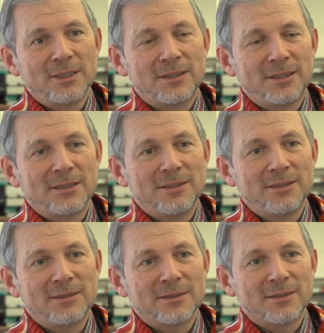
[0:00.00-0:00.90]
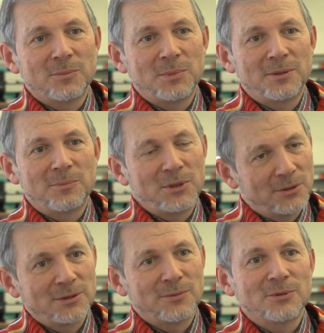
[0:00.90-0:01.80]
attended, uh, but
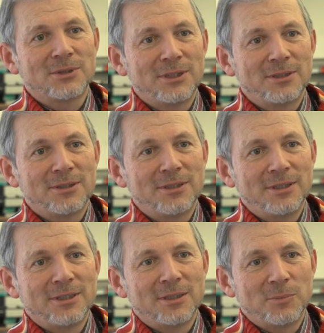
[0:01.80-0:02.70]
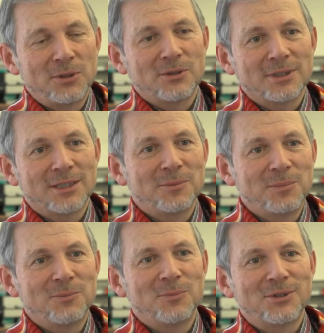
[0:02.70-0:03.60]
because it was here and because I had a
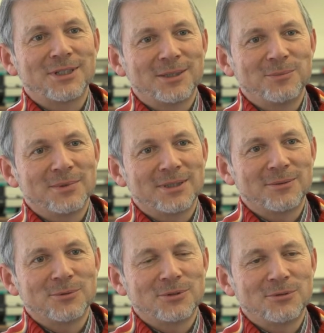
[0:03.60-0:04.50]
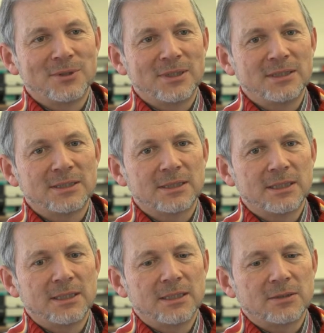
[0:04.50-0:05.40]
bit more time, I was doing this.
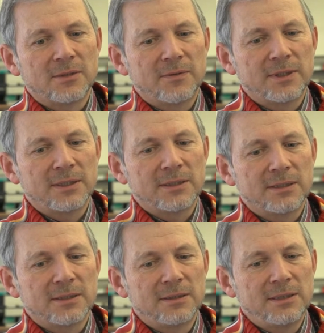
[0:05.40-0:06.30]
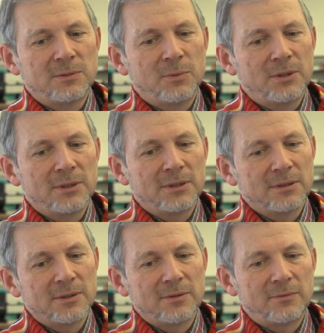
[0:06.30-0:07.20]
So I think uh, these were
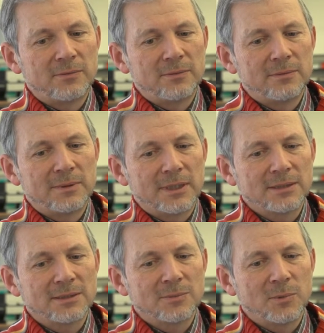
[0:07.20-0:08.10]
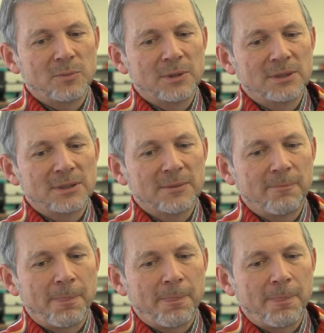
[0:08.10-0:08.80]
the, the nice moments.